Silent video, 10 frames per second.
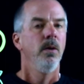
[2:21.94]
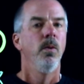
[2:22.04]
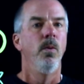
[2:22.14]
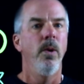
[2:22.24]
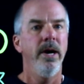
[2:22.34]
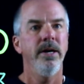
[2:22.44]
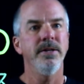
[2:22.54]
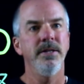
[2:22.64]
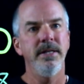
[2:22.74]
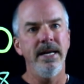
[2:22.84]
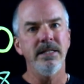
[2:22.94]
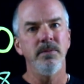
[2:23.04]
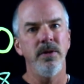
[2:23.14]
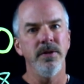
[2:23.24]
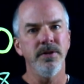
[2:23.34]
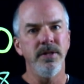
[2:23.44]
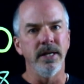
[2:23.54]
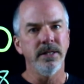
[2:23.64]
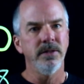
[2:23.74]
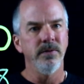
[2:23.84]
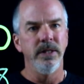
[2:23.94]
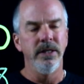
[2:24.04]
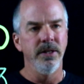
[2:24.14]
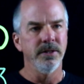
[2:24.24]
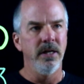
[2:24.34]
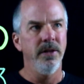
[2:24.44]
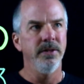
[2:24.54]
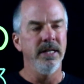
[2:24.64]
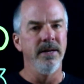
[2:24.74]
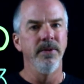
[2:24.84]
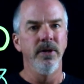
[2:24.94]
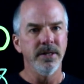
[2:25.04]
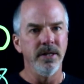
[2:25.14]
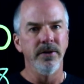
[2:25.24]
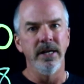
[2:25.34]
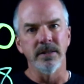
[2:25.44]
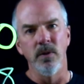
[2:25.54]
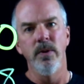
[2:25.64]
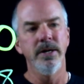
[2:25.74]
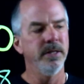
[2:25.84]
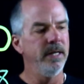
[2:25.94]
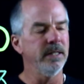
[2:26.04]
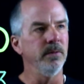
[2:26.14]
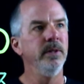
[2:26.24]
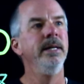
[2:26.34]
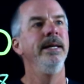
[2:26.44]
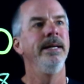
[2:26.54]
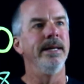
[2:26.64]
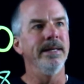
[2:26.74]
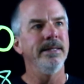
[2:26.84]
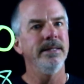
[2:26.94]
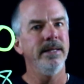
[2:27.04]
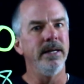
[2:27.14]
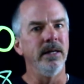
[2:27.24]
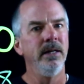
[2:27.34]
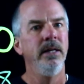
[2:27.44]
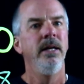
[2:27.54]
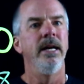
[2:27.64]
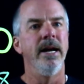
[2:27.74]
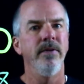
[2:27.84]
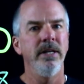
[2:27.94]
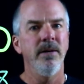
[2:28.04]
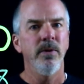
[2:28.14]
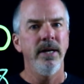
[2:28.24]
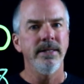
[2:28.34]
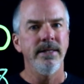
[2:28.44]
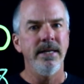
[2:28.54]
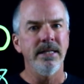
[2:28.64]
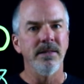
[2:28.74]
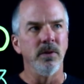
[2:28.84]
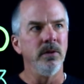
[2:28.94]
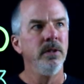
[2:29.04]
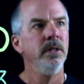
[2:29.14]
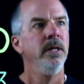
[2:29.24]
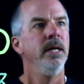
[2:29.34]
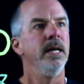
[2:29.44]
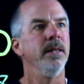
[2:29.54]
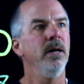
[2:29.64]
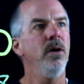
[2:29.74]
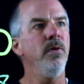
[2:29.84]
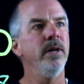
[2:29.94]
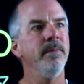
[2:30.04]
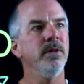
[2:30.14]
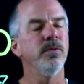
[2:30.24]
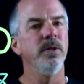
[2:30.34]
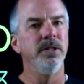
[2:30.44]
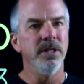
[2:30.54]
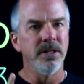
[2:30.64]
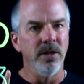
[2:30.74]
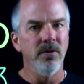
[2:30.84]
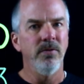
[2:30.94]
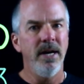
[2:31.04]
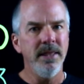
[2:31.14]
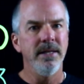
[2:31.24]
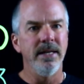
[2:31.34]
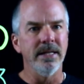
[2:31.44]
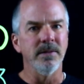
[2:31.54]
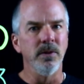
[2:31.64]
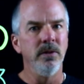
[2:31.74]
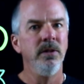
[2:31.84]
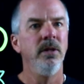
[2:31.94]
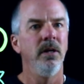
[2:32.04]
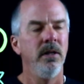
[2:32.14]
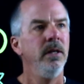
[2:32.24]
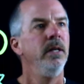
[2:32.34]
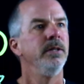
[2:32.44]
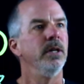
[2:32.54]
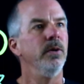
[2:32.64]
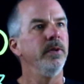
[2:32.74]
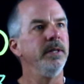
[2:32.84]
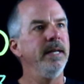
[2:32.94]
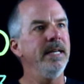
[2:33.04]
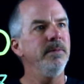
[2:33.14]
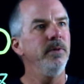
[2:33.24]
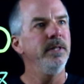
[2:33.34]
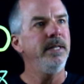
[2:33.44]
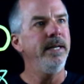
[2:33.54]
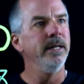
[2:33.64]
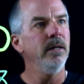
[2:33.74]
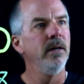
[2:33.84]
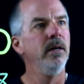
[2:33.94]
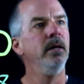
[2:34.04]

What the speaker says: where's the decimal on the 6? We hear this all the time. There is no decimal. Where's the decimal? Yes, it's there. Every number has a decimal. In the whole numbers, we just don't write the decimal. So the decimal is here.